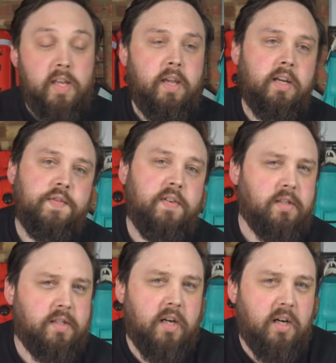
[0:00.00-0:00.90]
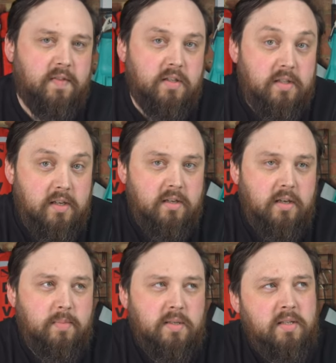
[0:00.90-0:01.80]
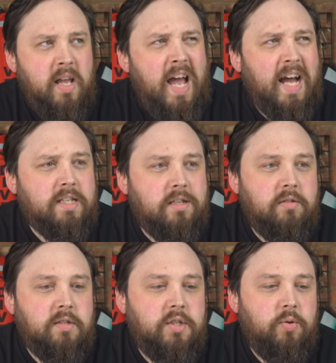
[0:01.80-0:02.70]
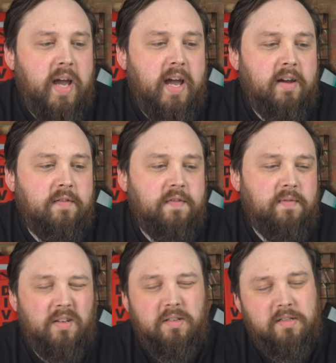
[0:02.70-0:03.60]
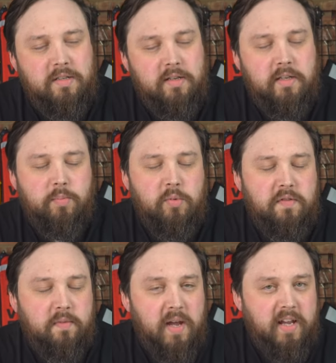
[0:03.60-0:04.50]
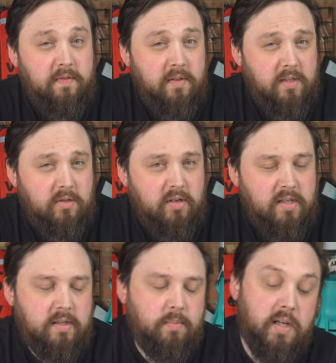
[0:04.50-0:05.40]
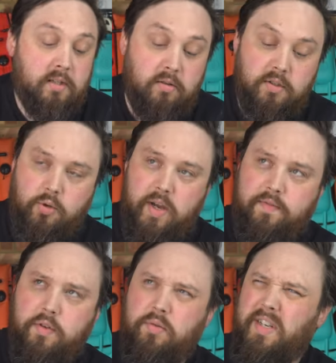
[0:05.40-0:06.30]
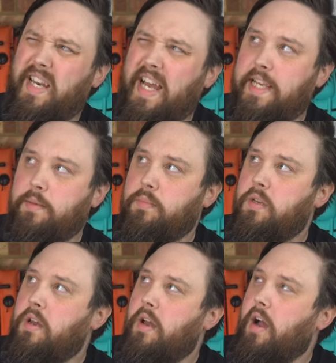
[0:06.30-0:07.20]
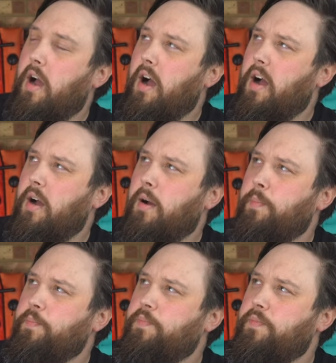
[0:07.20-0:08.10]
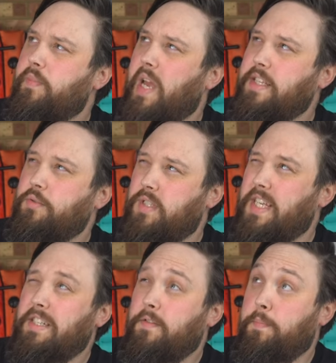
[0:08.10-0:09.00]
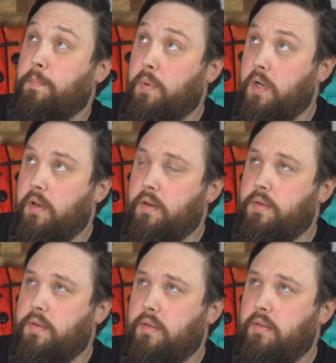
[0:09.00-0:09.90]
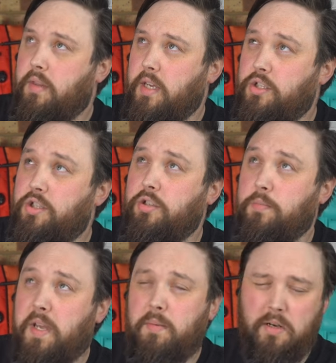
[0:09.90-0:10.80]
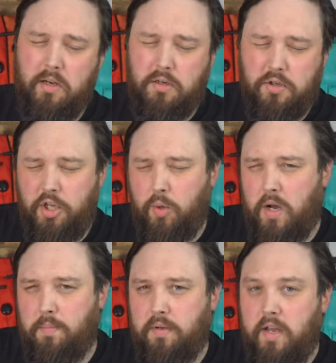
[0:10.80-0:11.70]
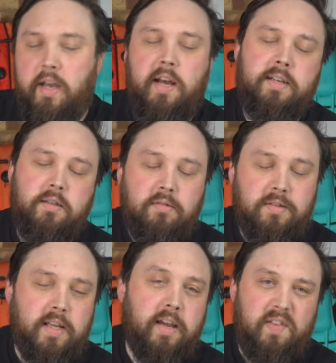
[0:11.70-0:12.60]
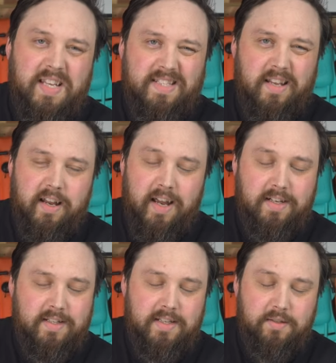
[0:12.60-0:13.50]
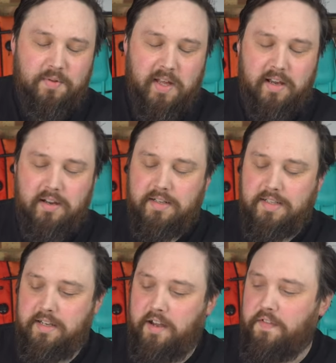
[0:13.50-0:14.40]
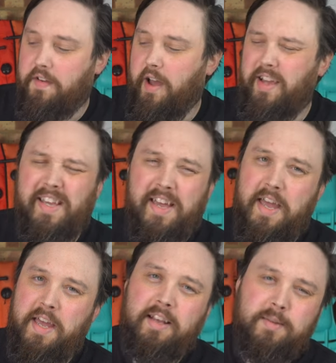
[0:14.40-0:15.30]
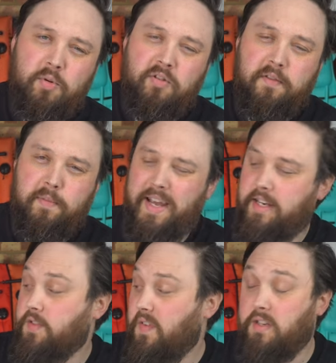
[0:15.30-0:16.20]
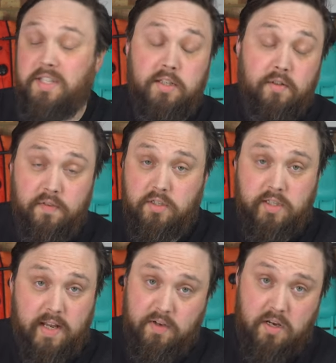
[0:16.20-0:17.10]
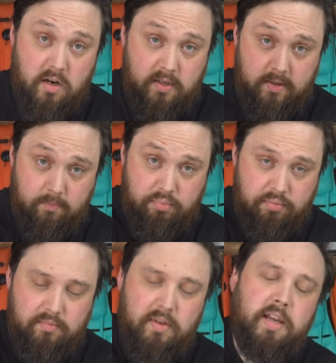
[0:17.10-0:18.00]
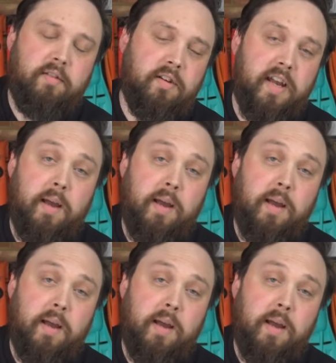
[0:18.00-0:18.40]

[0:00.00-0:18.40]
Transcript: yeah, as far as diving cert numbers, as long as you have, it's more of a pain for the instructor, but as long as you have your name and your date of birth, they should be able to look you up, as long as they have internet access and all that kind of stuff. It's more of a pain. It's far easier if you just have a card to, here I